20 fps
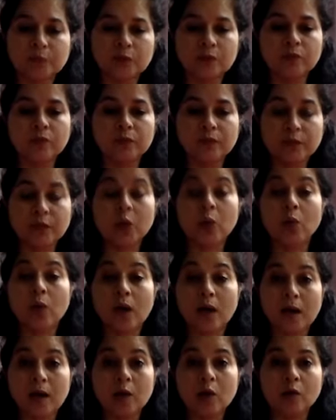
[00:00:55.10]
with the
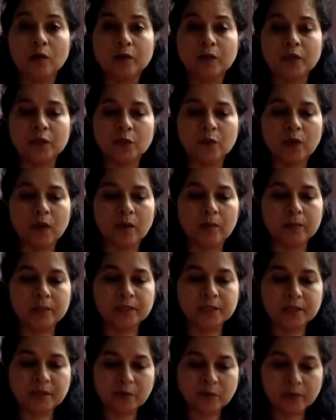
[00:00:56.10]
yoga, along with the yoga. But
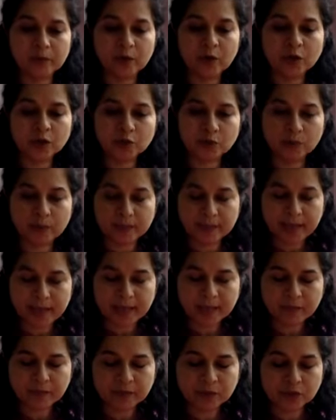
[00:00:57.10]
here we're not doing that.
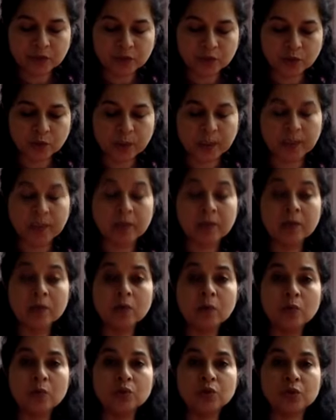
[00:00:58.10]
We're just doing
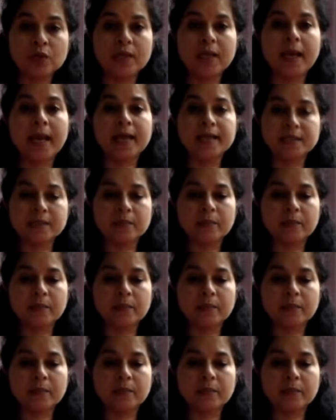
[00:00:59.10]
Ujjayi as a